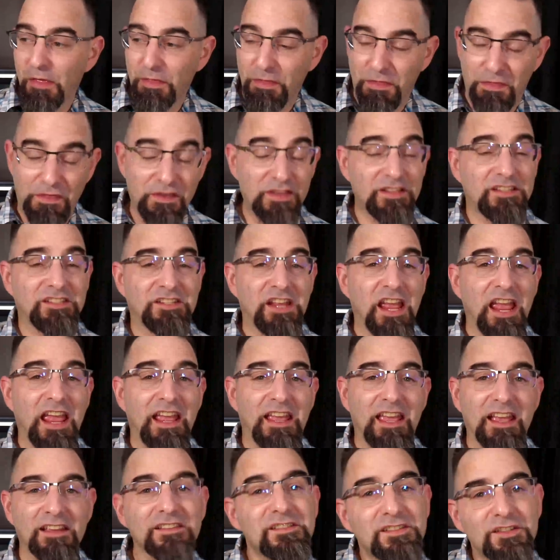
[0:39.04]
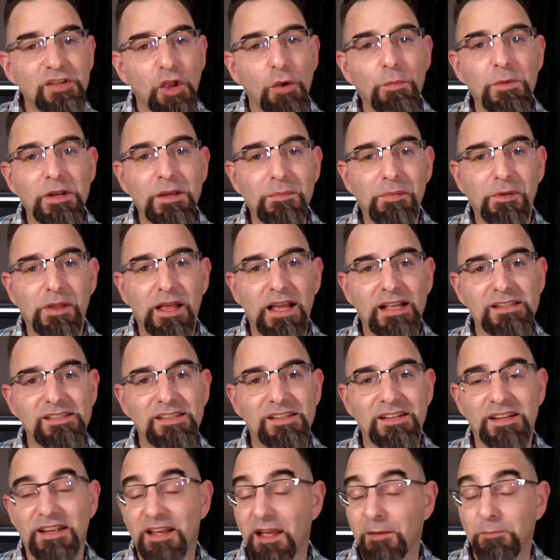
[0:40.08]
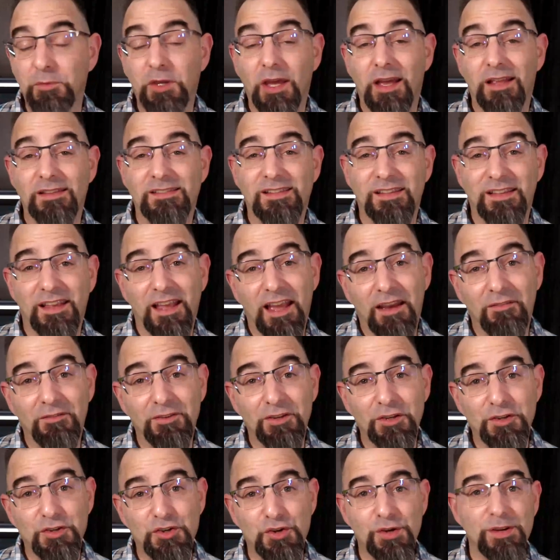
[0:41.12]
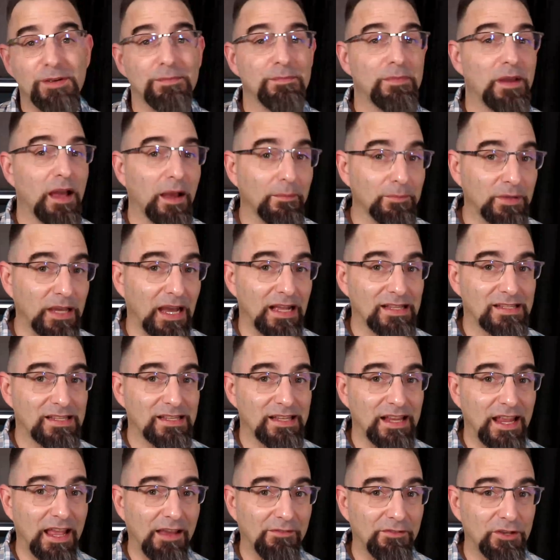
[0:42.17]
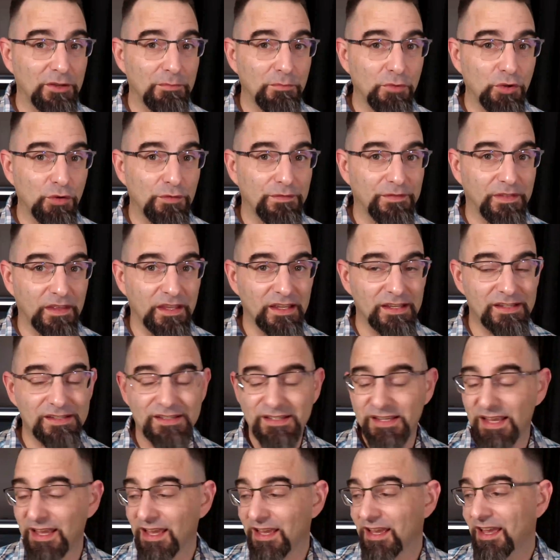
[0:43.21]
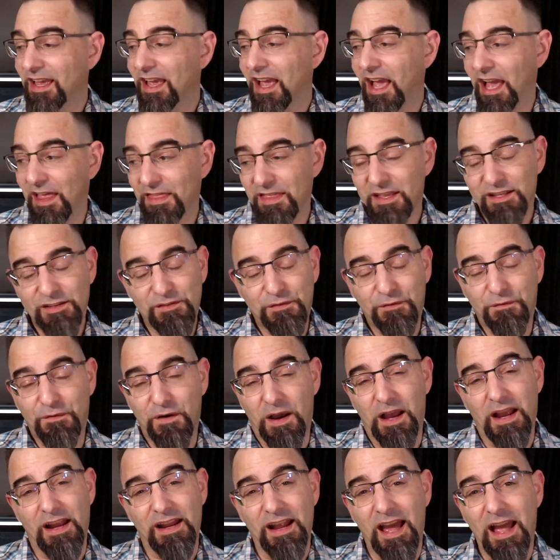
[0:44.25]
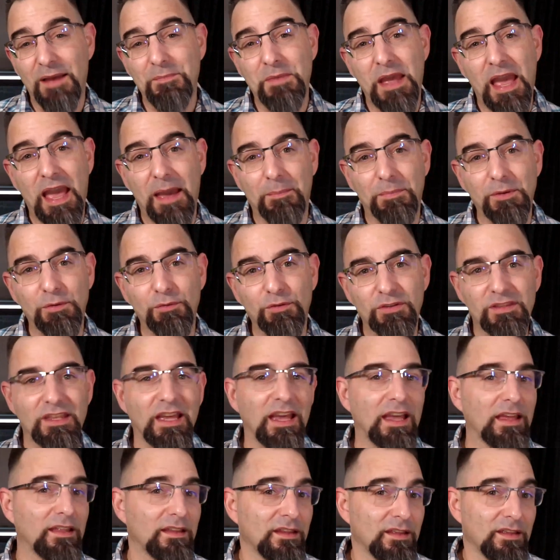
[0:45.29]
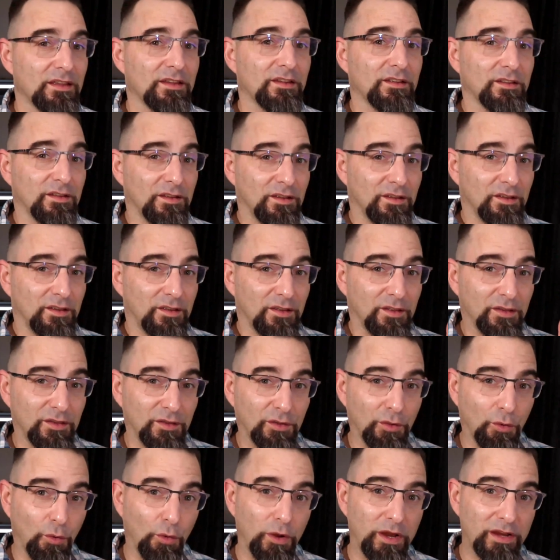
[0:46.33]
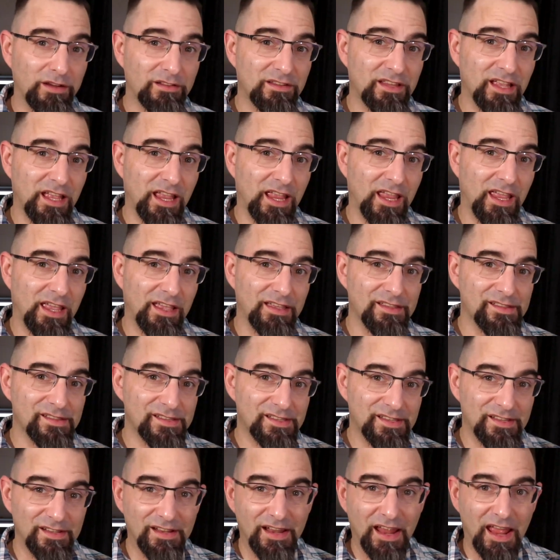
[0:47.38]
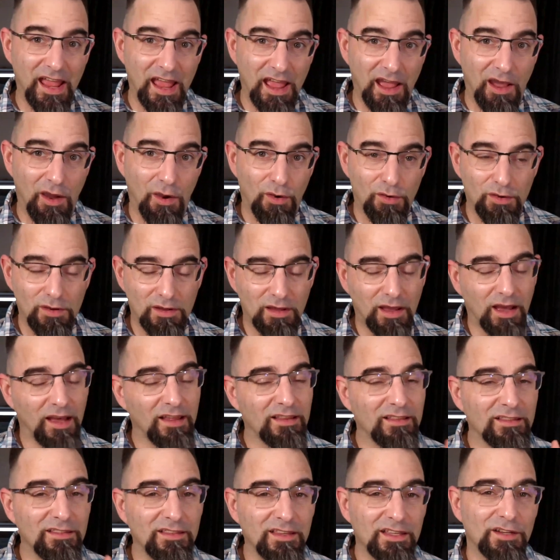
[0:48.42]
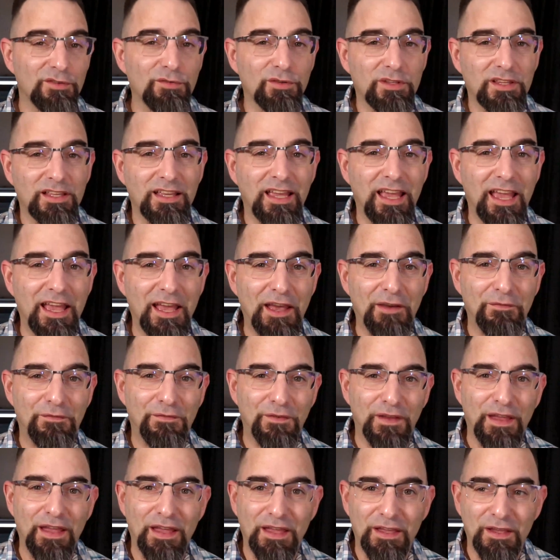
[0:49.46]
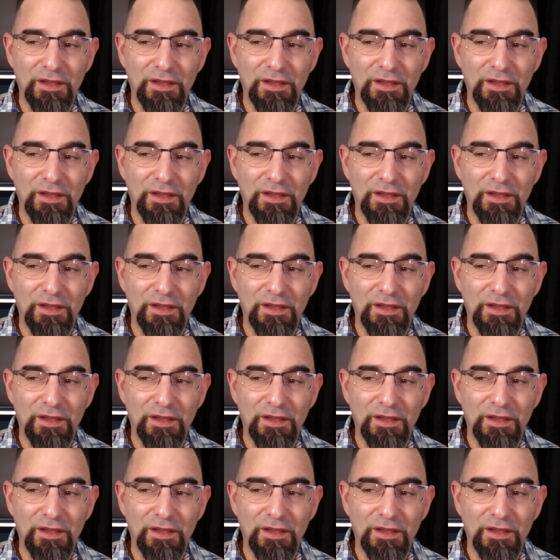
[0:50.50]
this tank has so many plants in it, I'm constantly having to trim, I'm constantly having to move things, and that's fine. I'm happy with that. The weird thing is, now I literally have